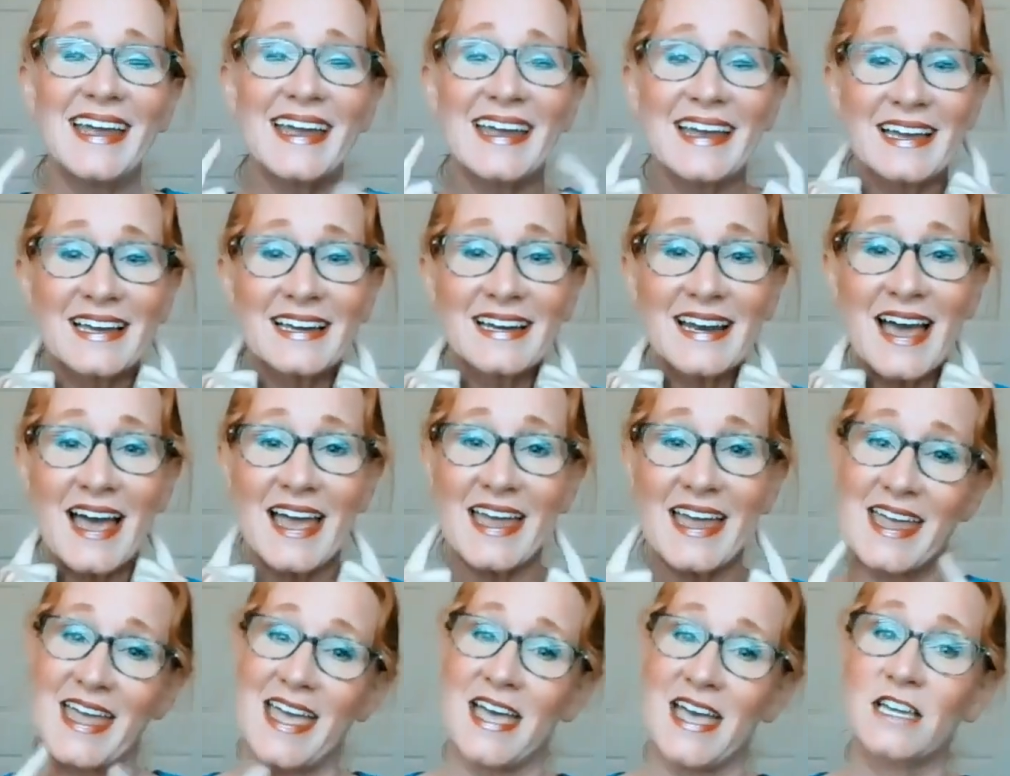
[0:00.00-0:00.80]
And
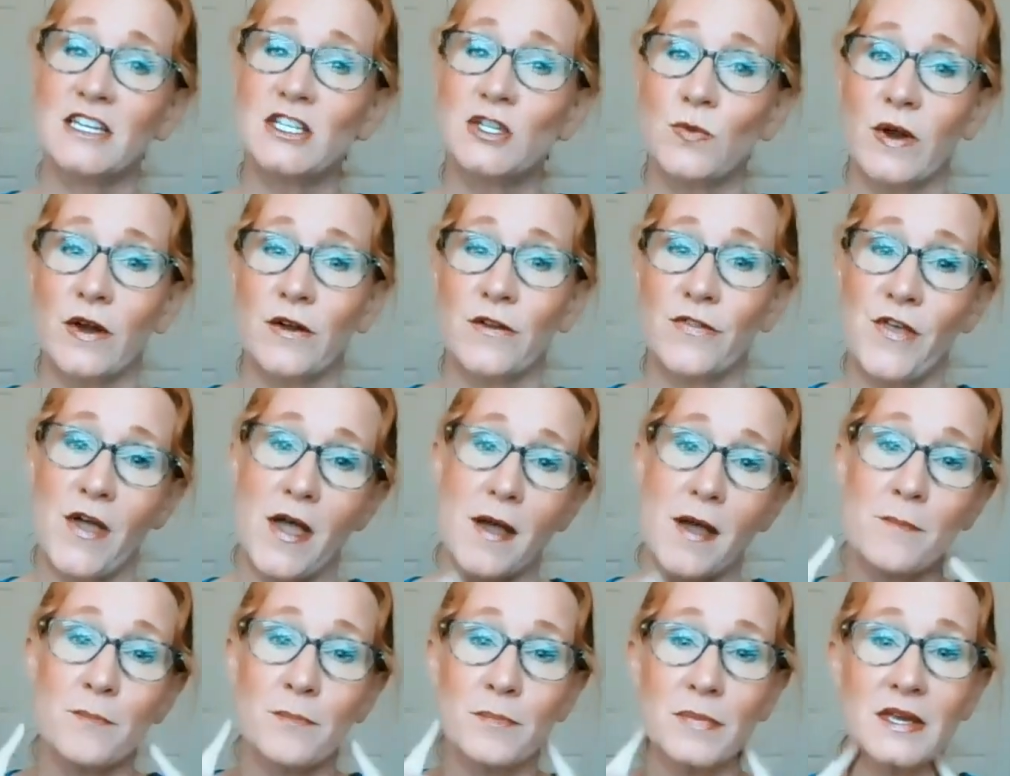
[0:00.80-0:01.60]
I had to wear
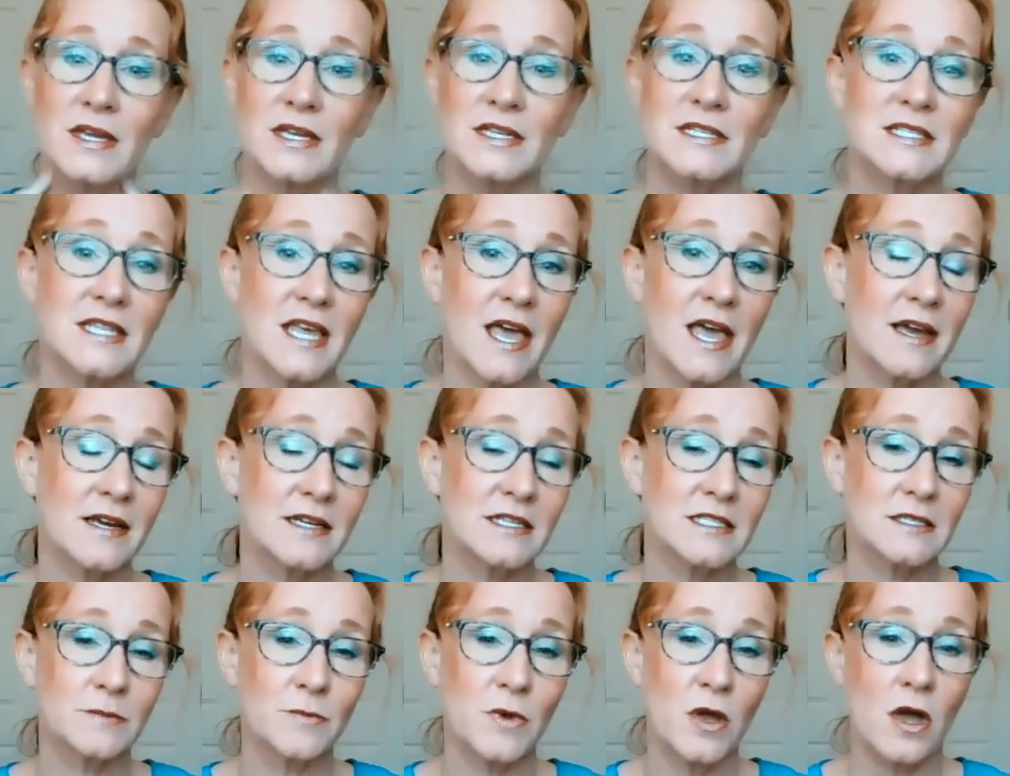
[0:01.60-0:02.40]
them because the
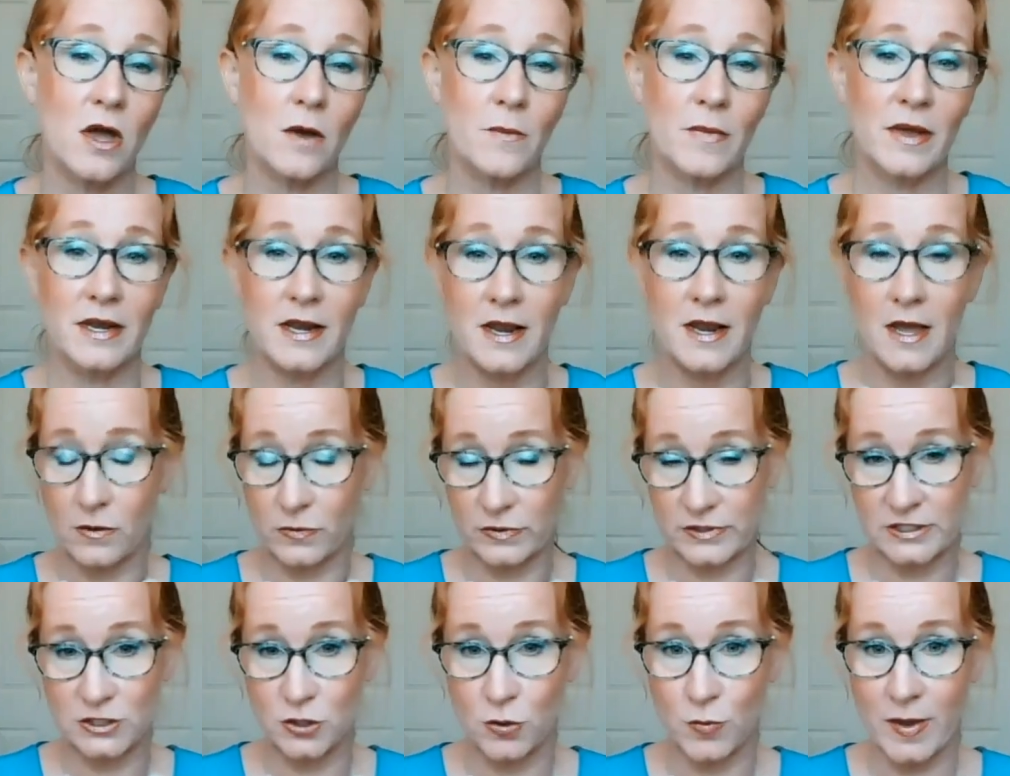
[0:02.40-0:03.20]
eczema on my neck
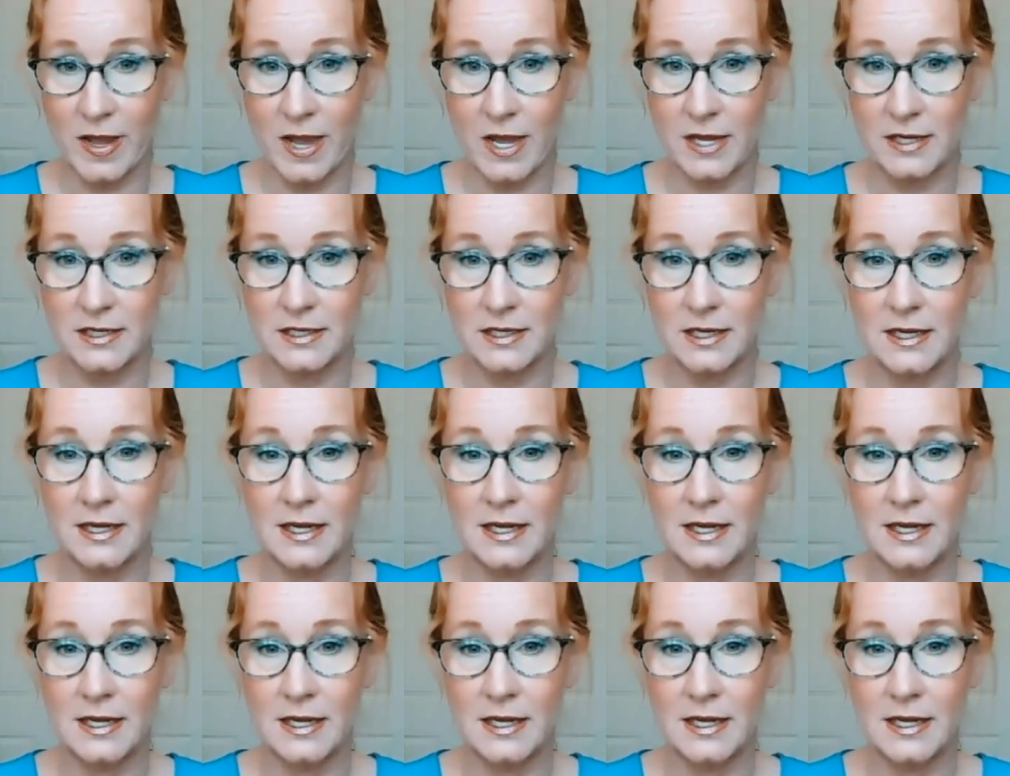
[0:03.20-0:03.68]
was so bad.